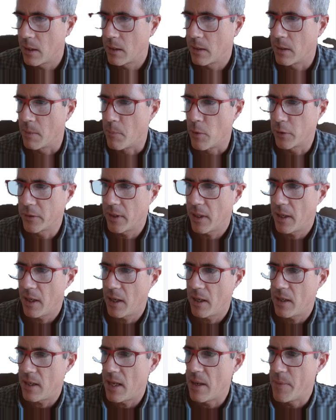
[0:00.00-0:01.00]
The
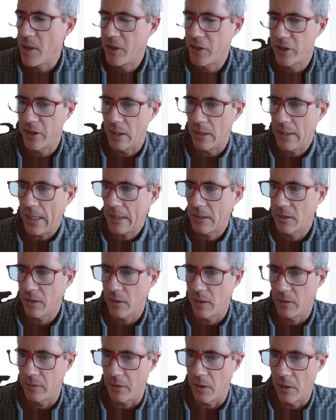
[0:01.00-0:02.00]
multi-image selector
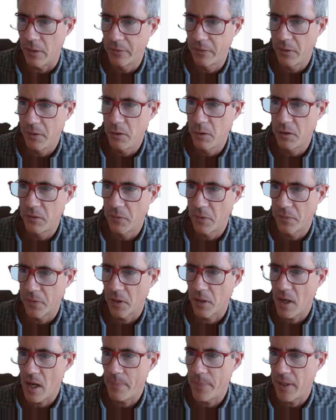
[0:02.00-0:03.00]
is also useful for
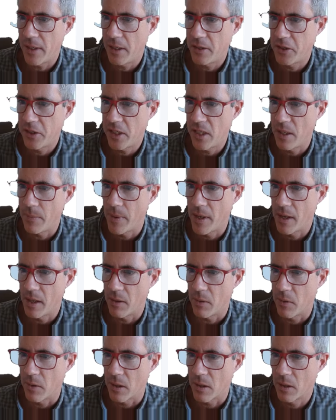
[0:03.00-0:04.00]
copying HTML
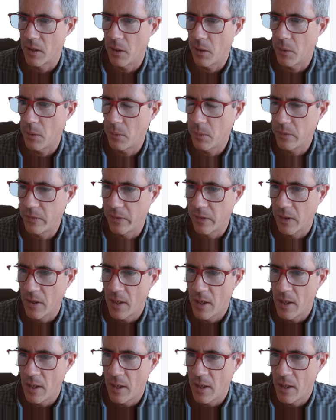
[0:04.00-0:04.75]
or codes.